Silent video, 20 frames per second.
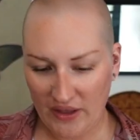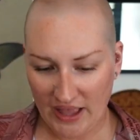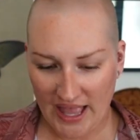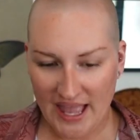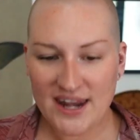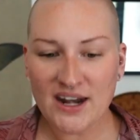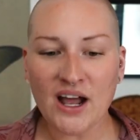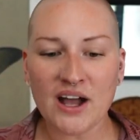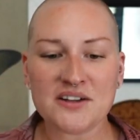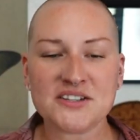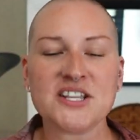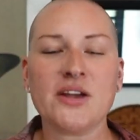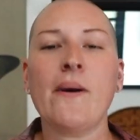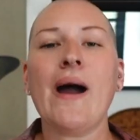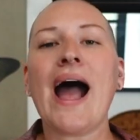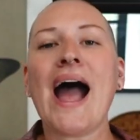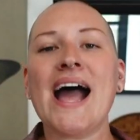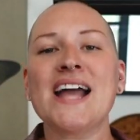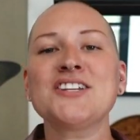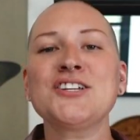Okay, and
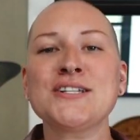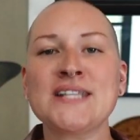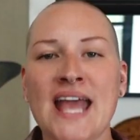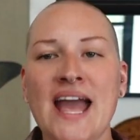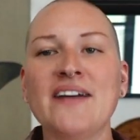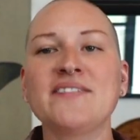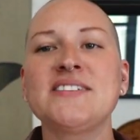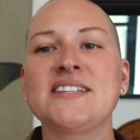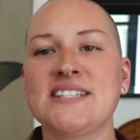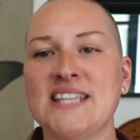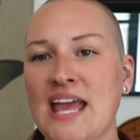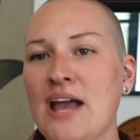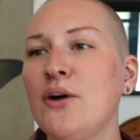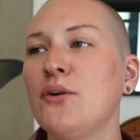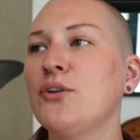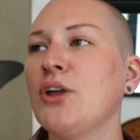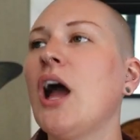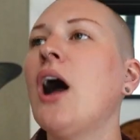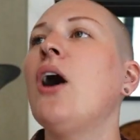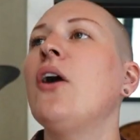also, I just have to
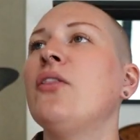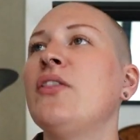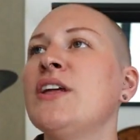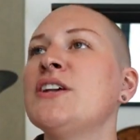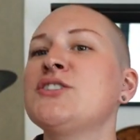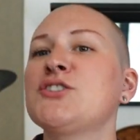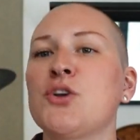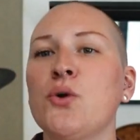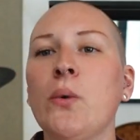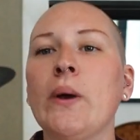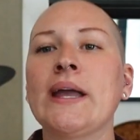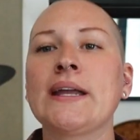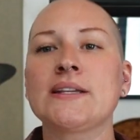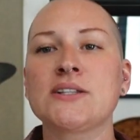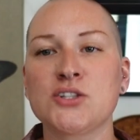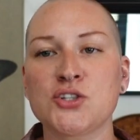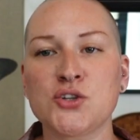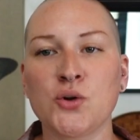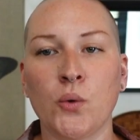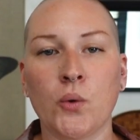tell y'all this quick
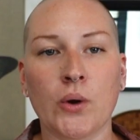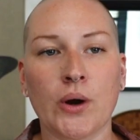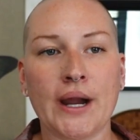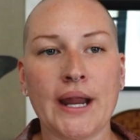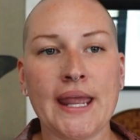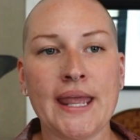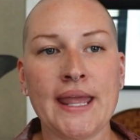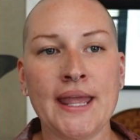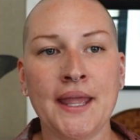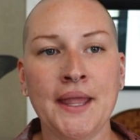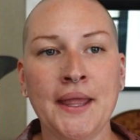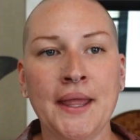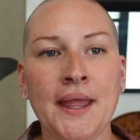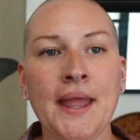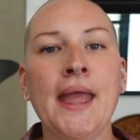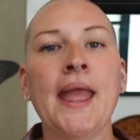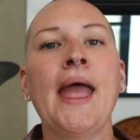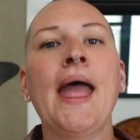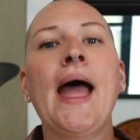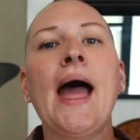story
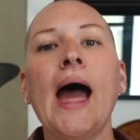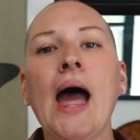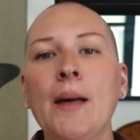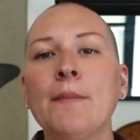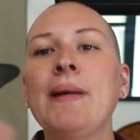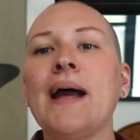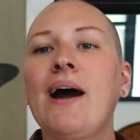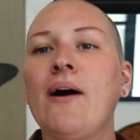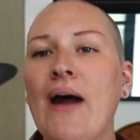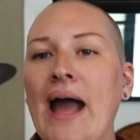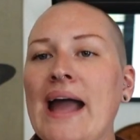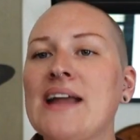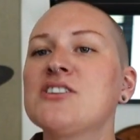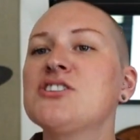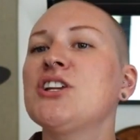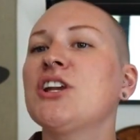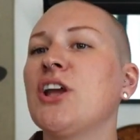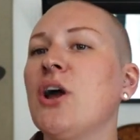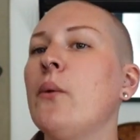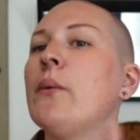about
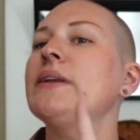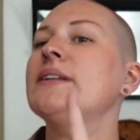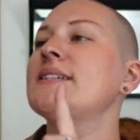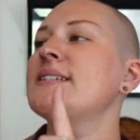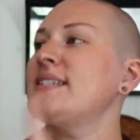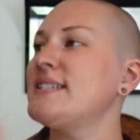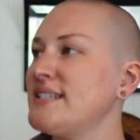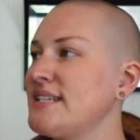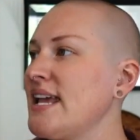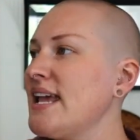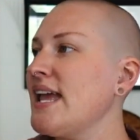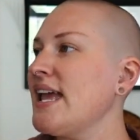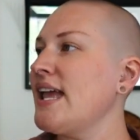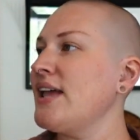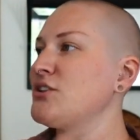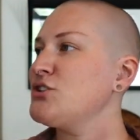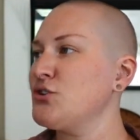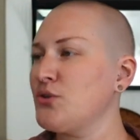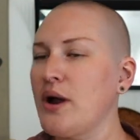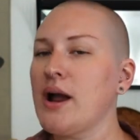actually going to
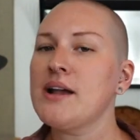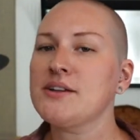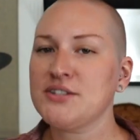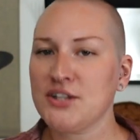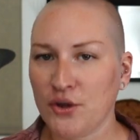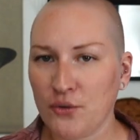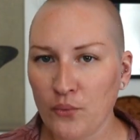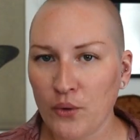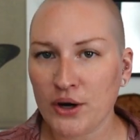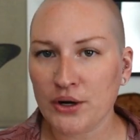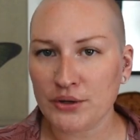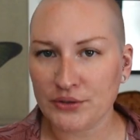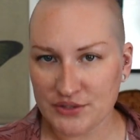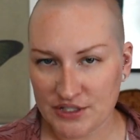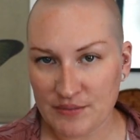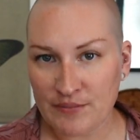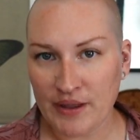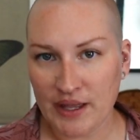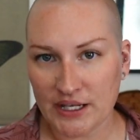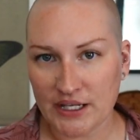see Jurassic World
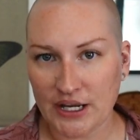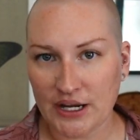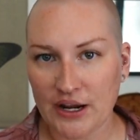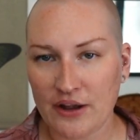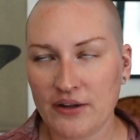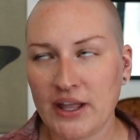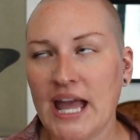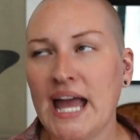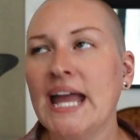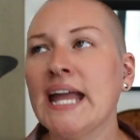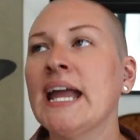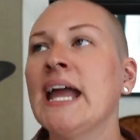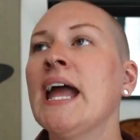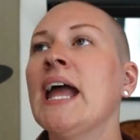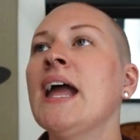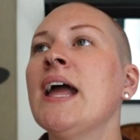Dominion, okay?